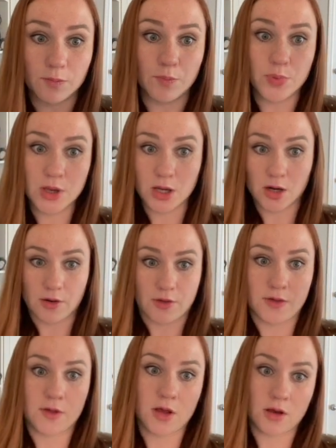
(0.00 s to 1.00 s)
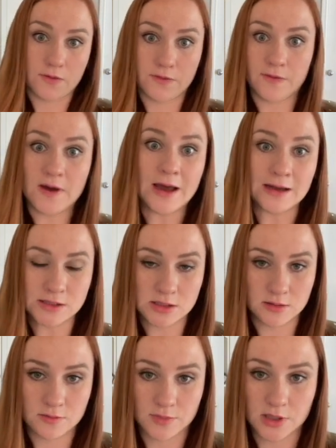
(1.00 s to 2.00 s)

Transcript: big, thick, fat,